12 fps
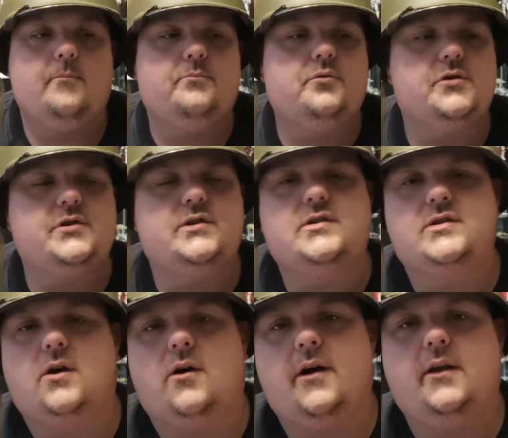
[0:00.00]
Brushed
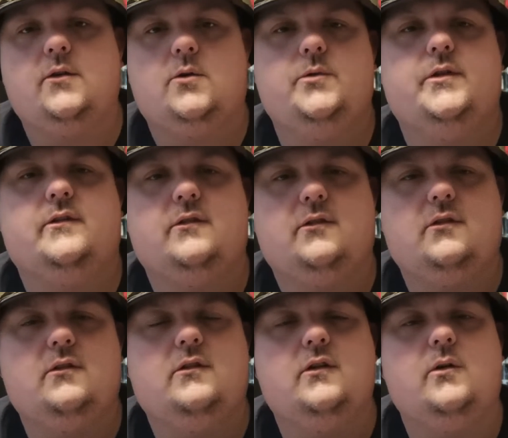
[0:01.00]
aside all the
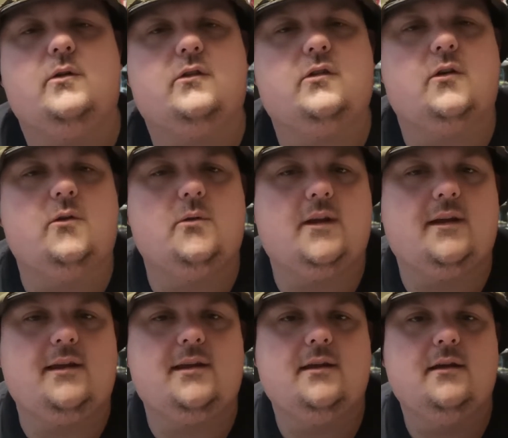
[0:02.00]

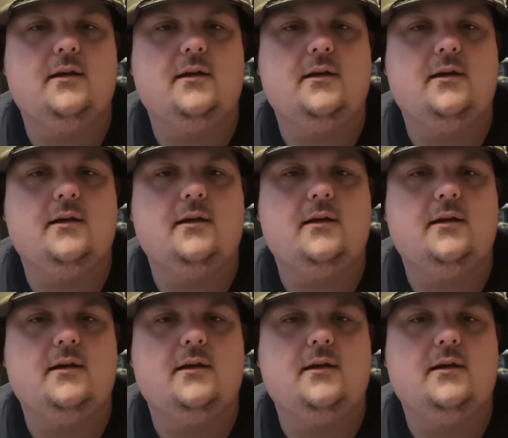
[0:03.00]
2D,